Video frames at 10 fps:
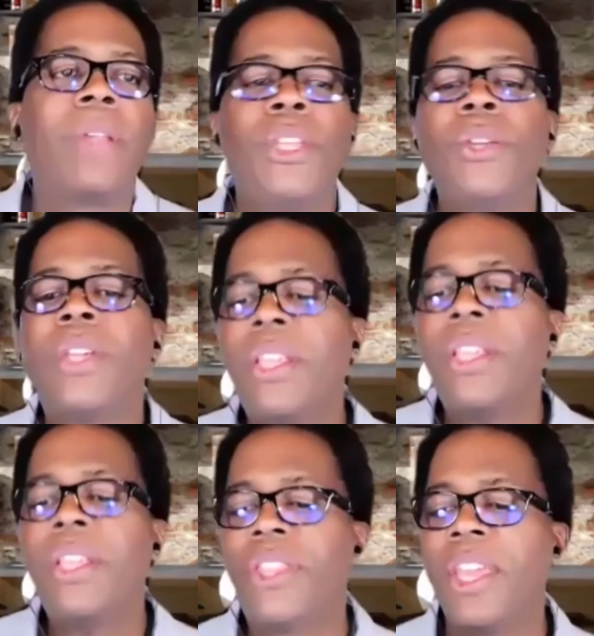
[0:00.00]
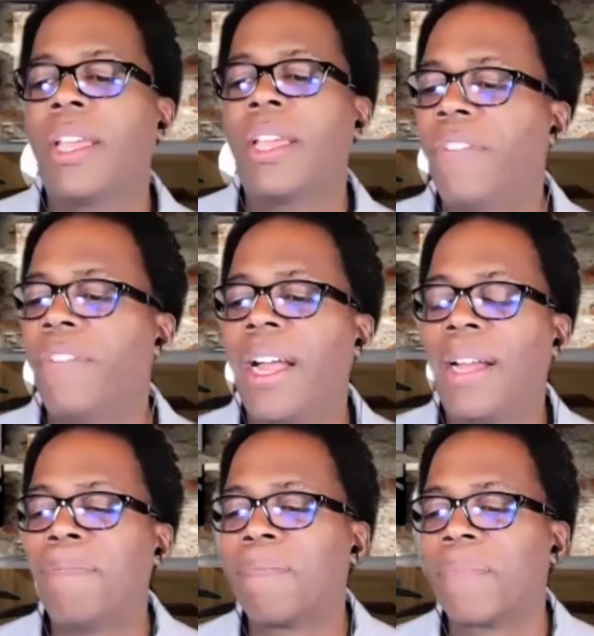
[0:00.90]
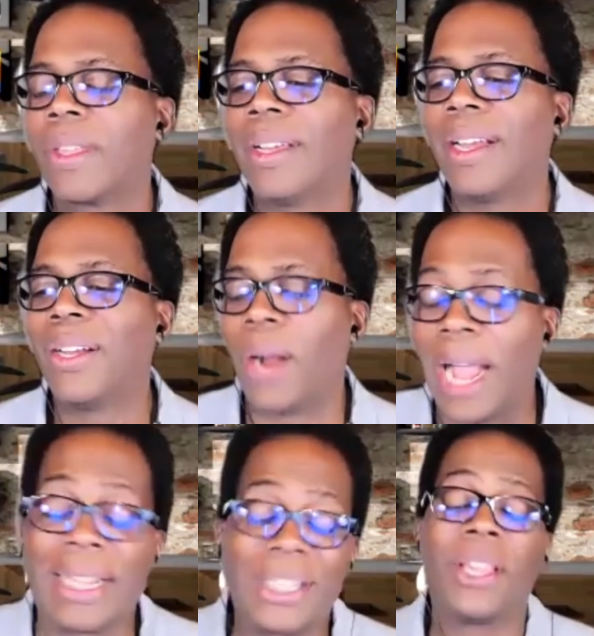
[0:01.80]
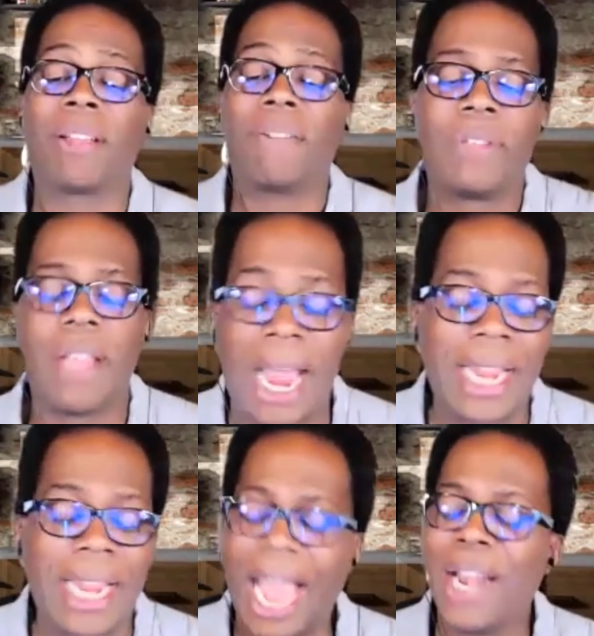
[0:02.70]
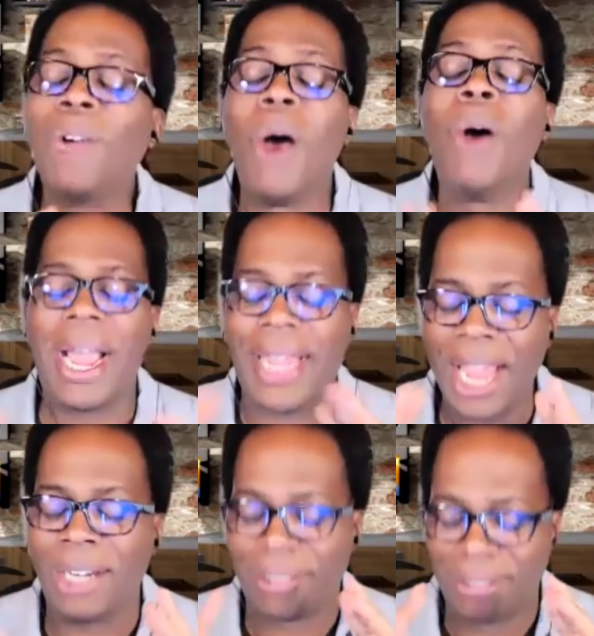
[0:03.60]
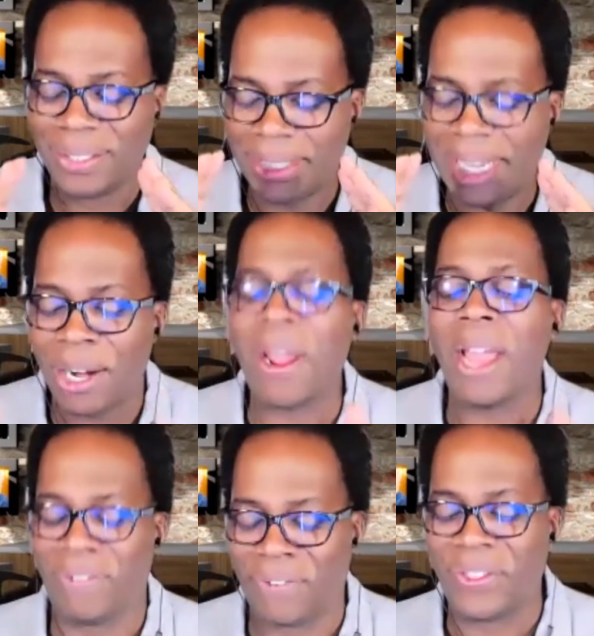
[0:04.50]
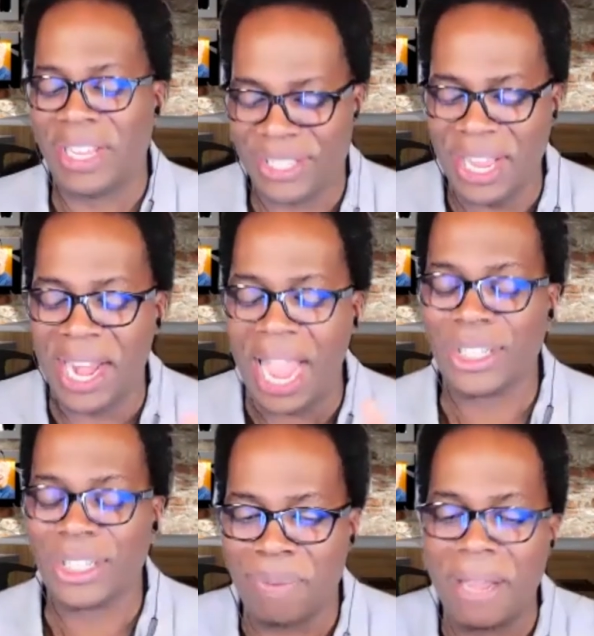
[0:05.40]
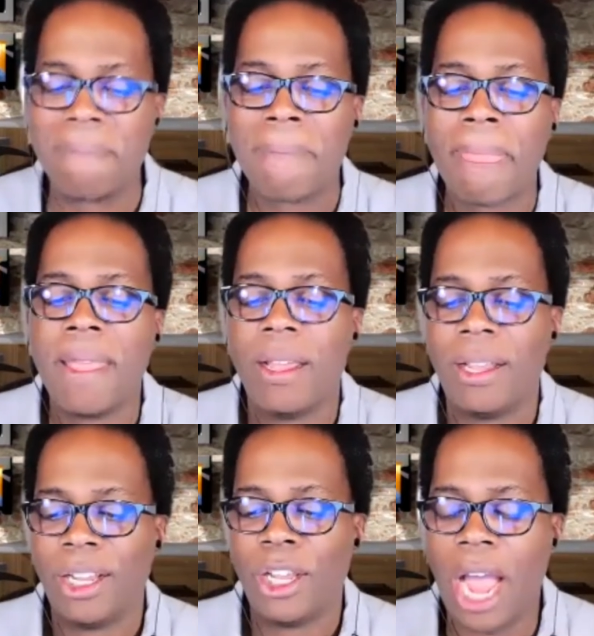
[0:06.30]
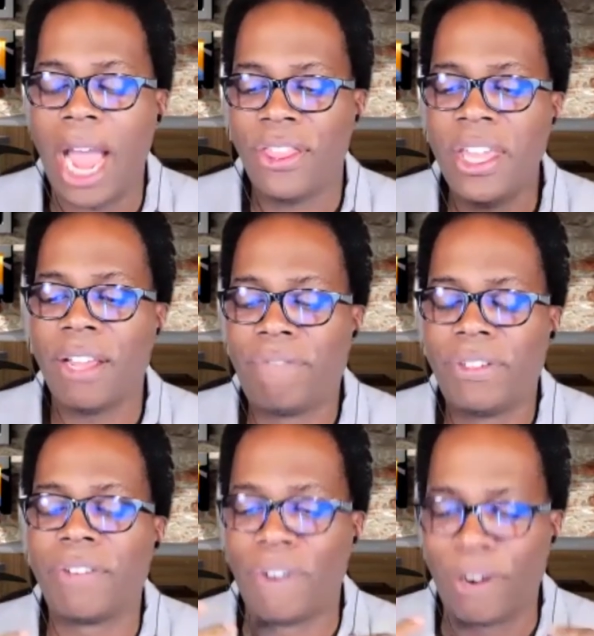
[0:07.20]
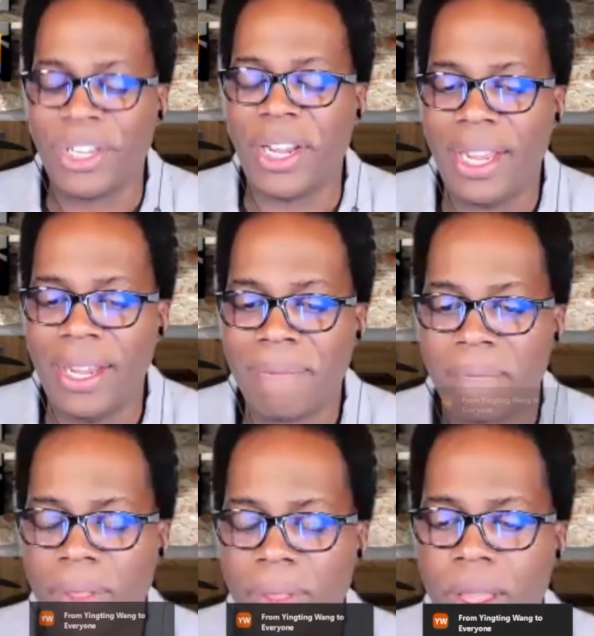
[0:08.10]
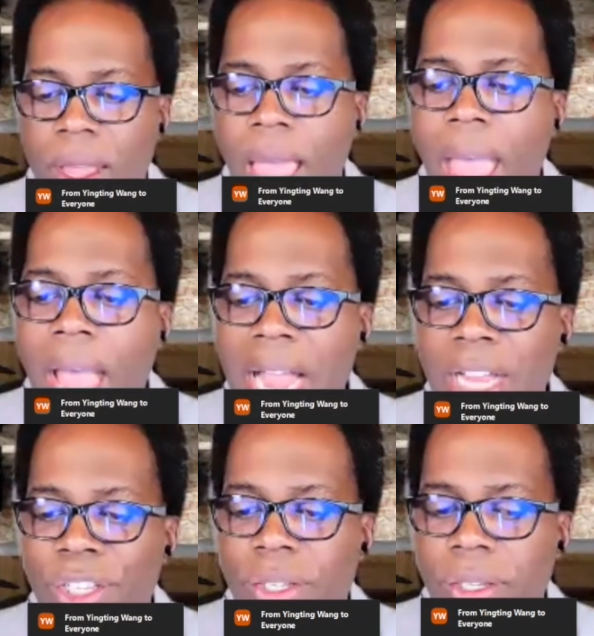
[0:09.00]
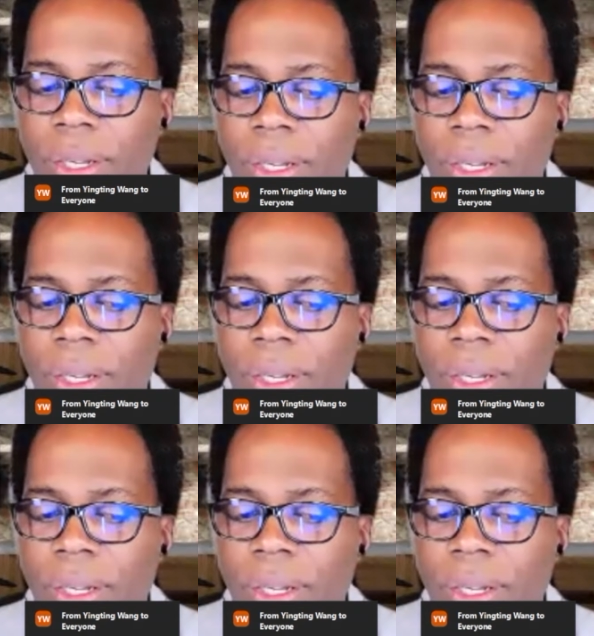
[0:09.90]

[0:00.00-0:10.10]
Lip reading: you can think of, or I like to think of, and I don't know, I can't take credit for this analogy, but I think of diversity as